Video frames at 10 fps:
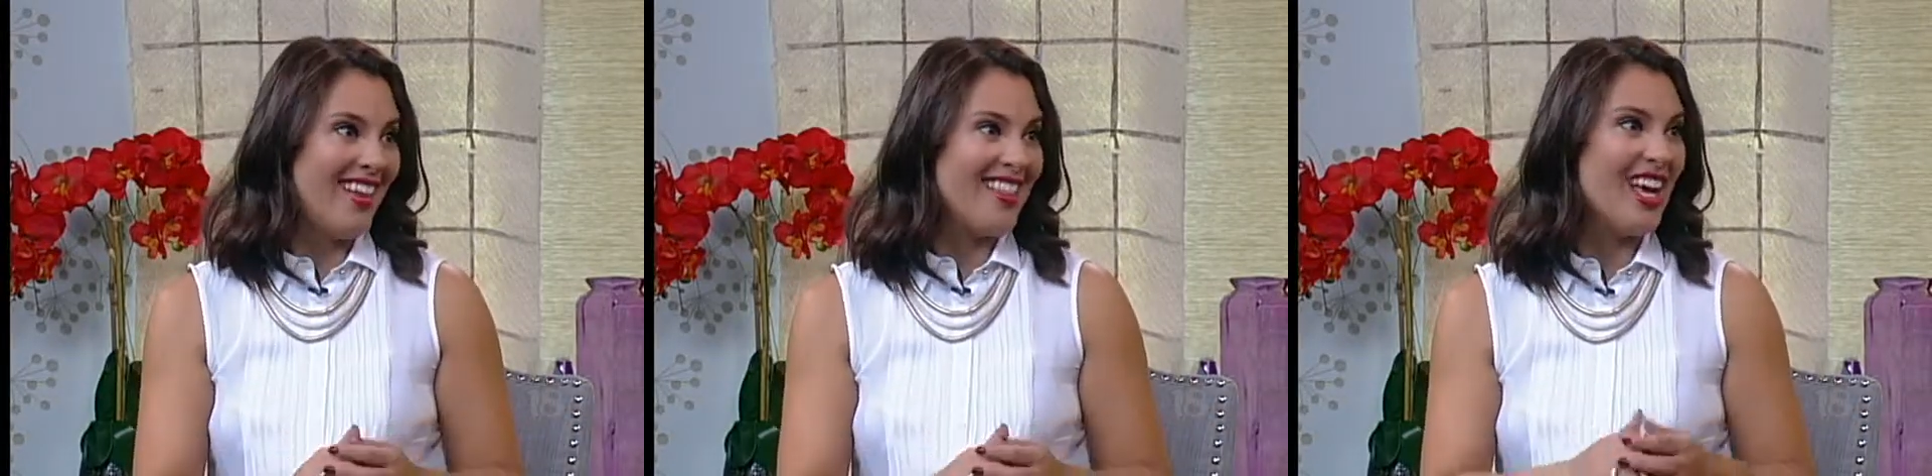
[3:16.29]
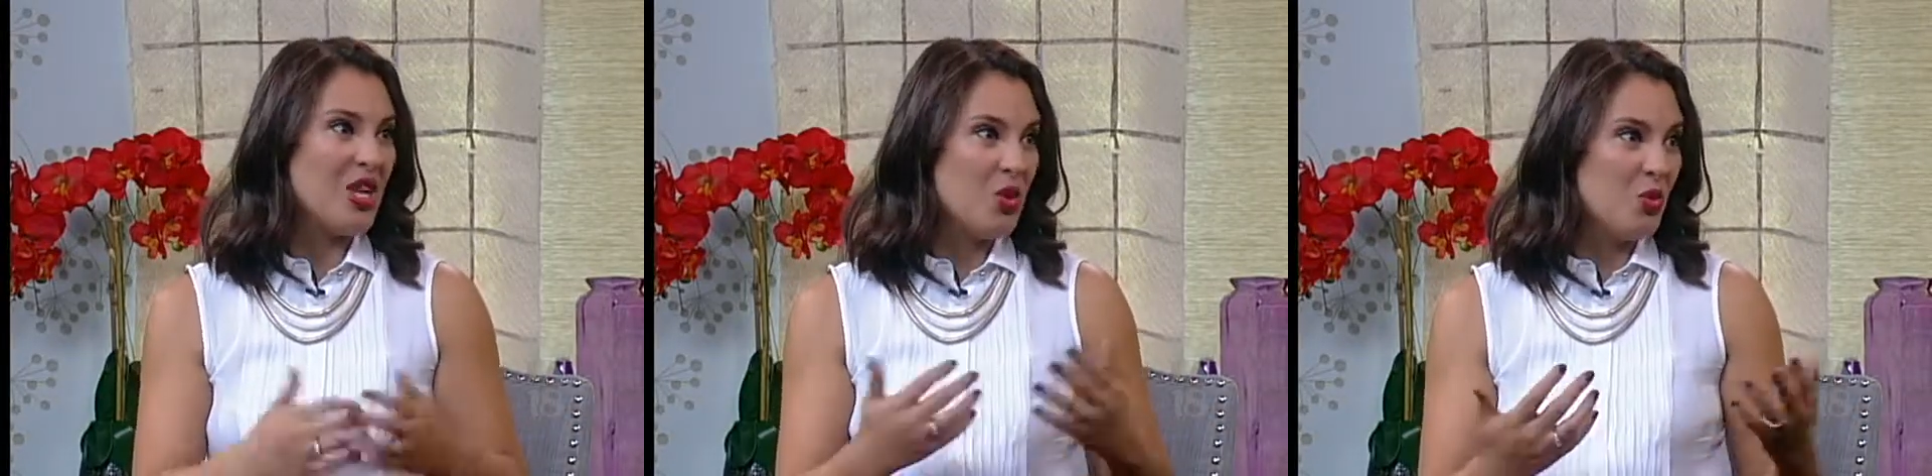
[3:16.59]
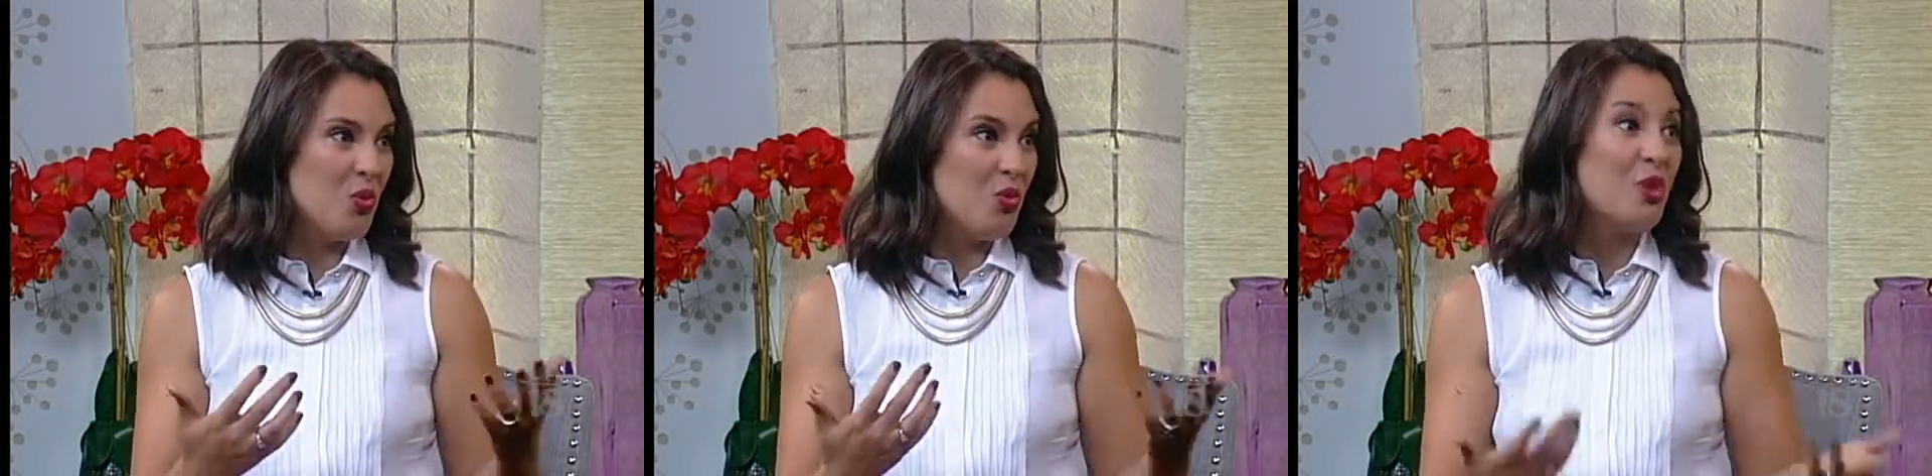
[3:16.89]
that
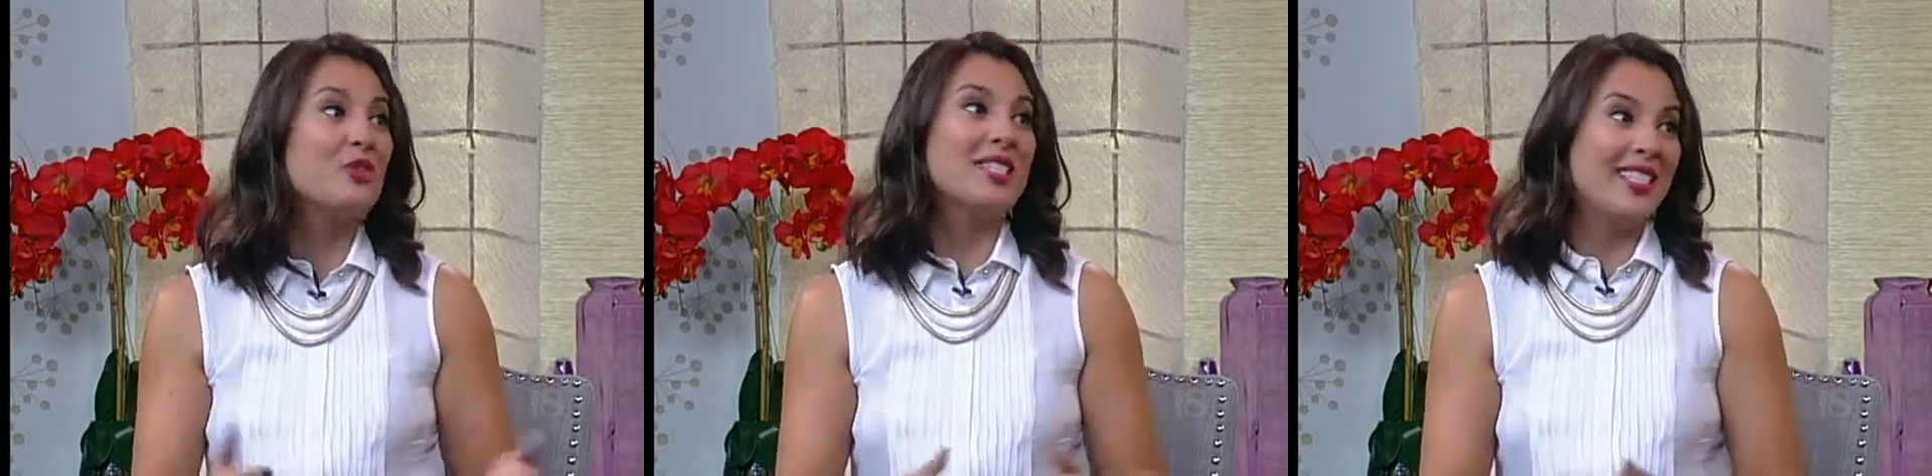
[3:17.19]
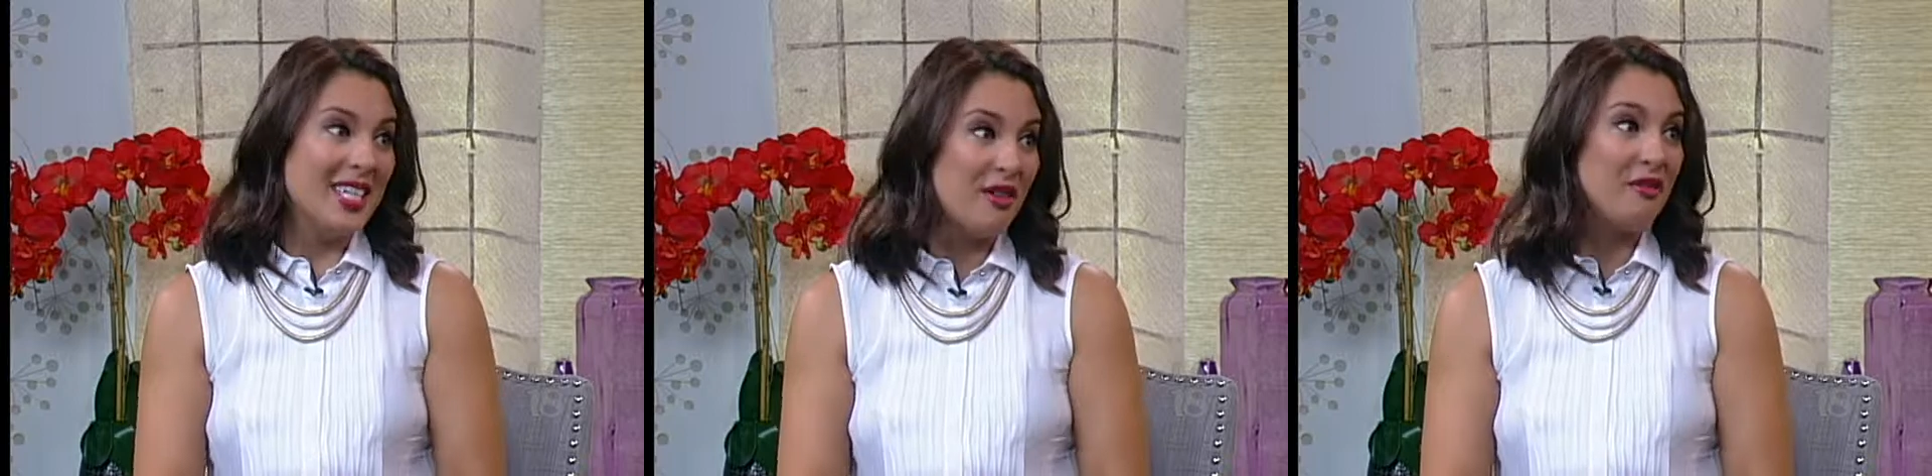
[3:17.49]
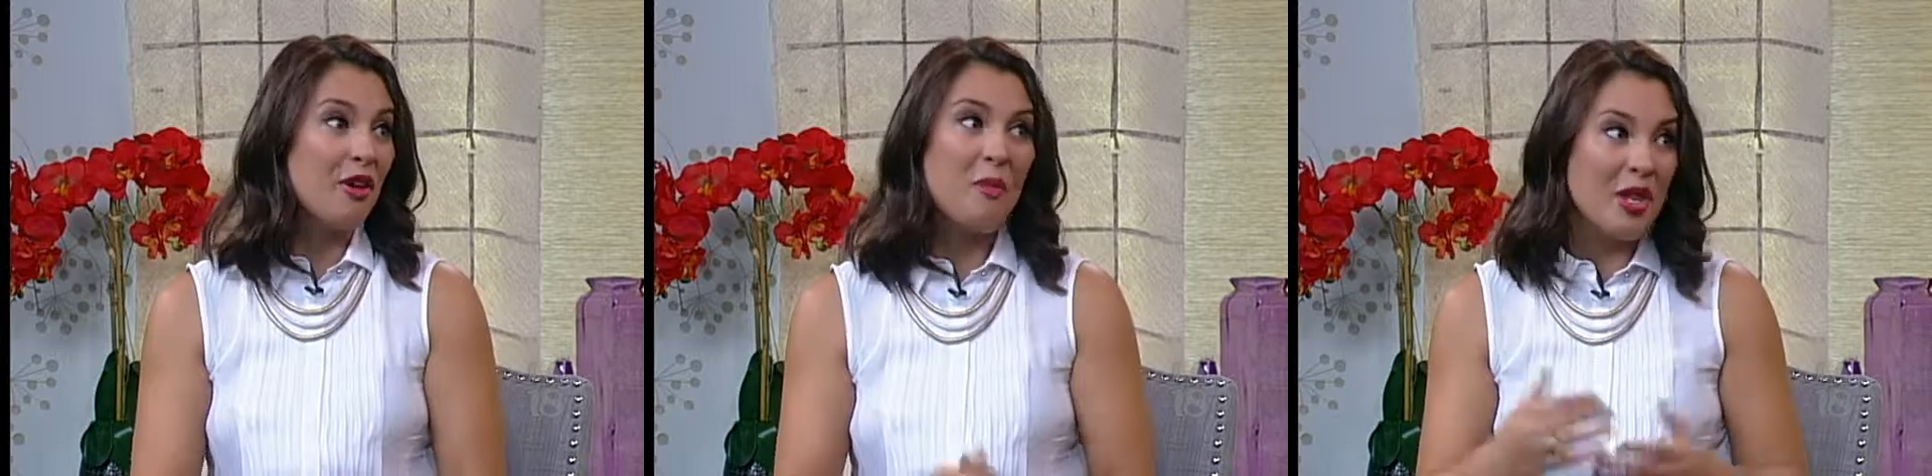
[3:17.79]
you would receive
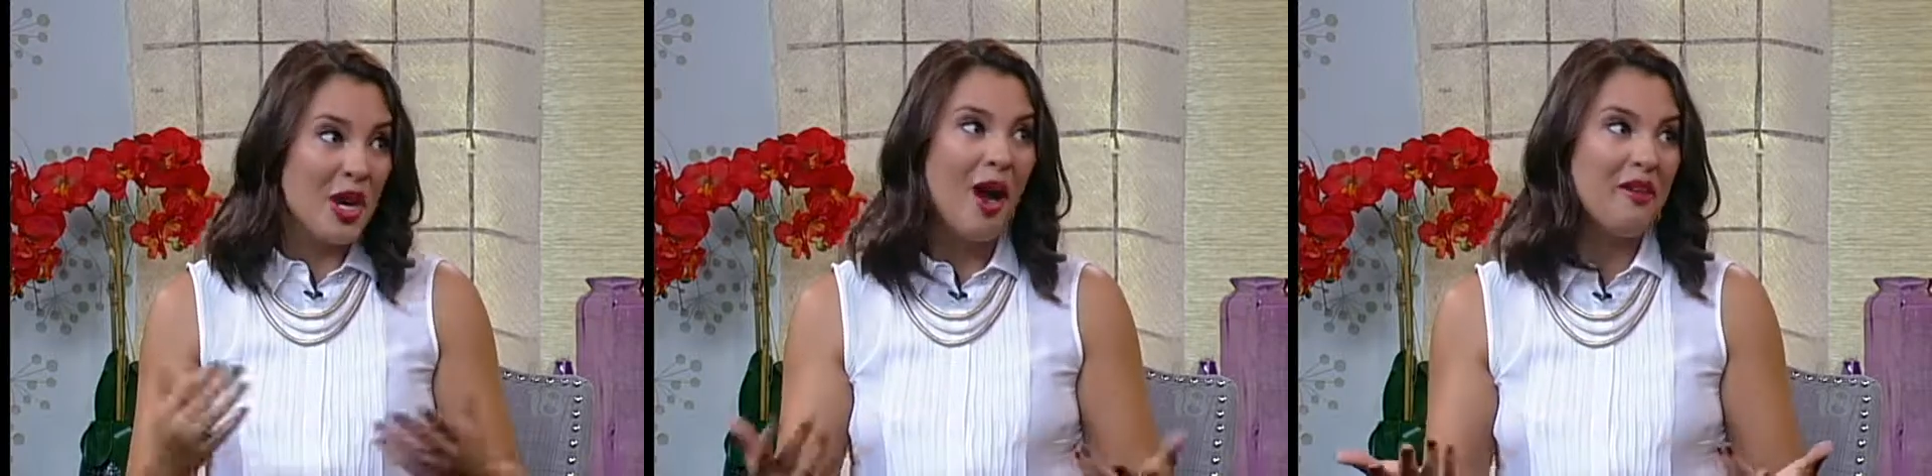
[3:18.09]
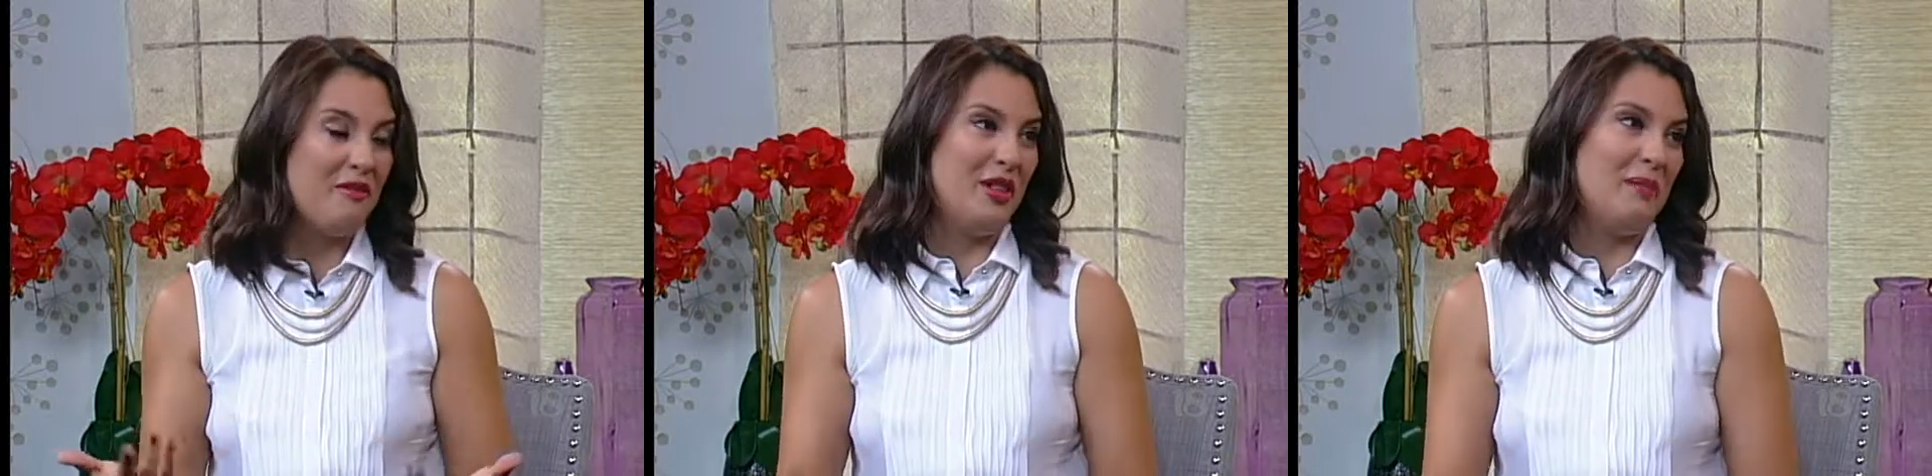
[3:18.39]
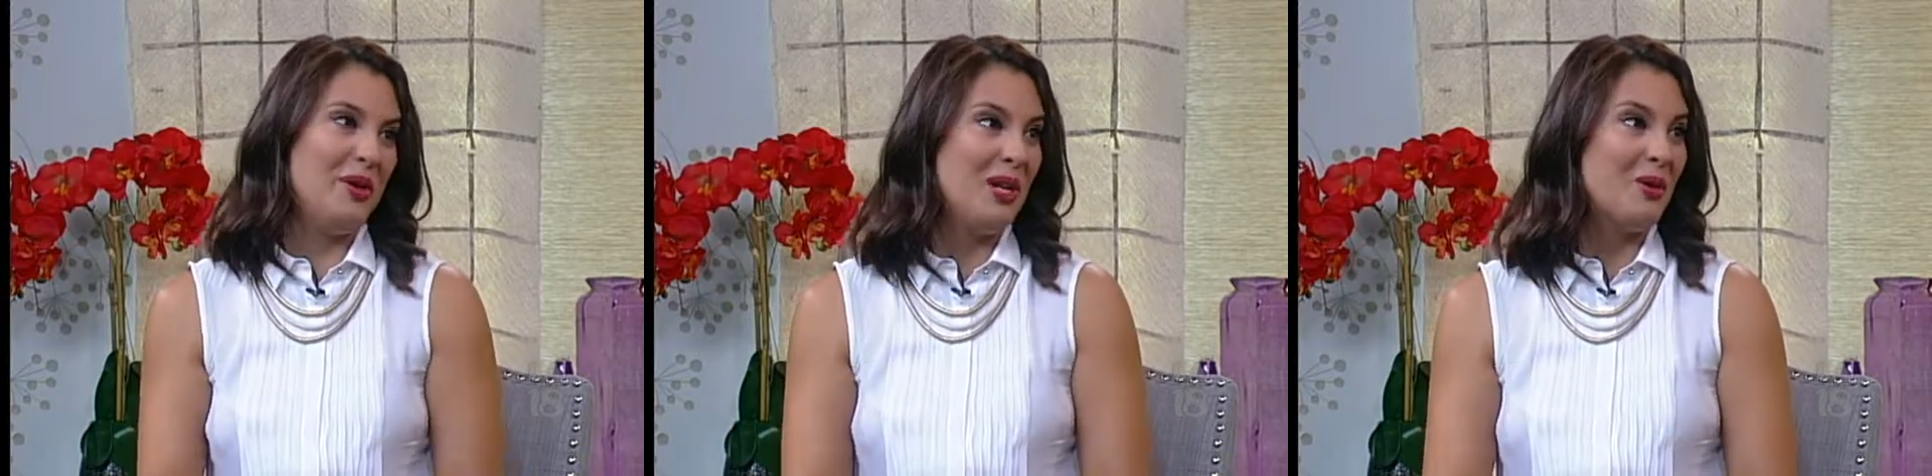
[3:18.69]
from the
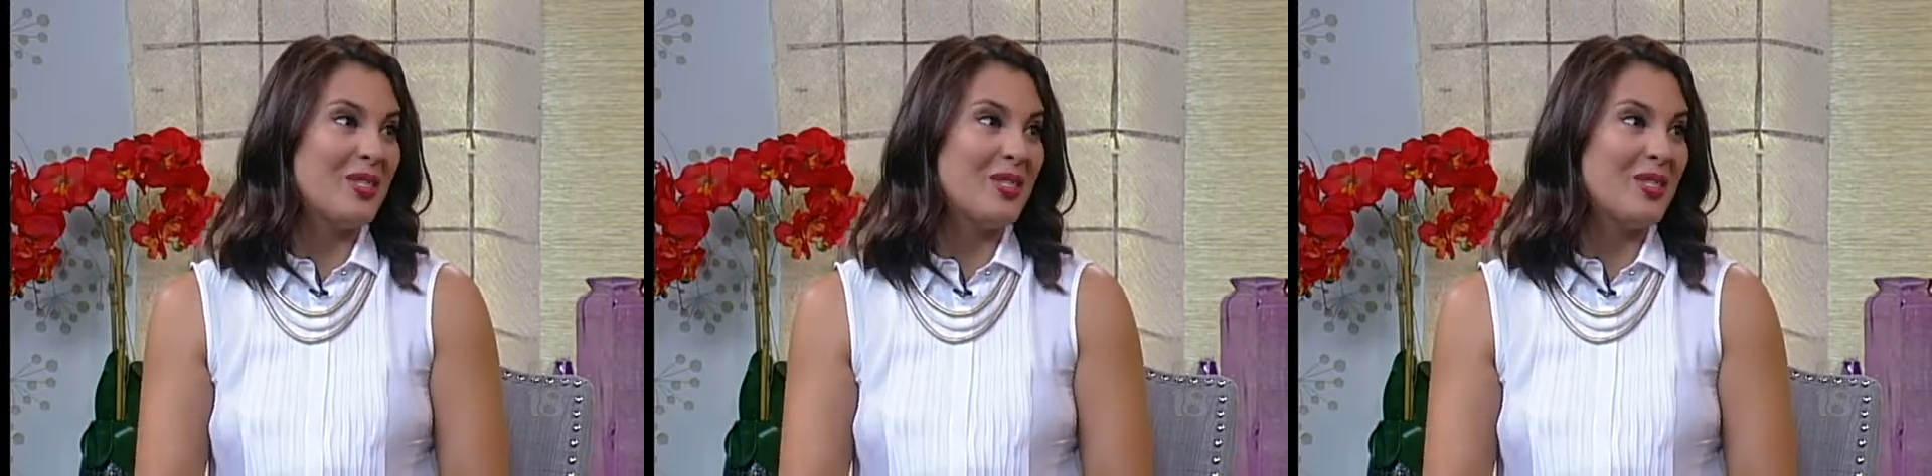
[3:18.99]
non-Filipinos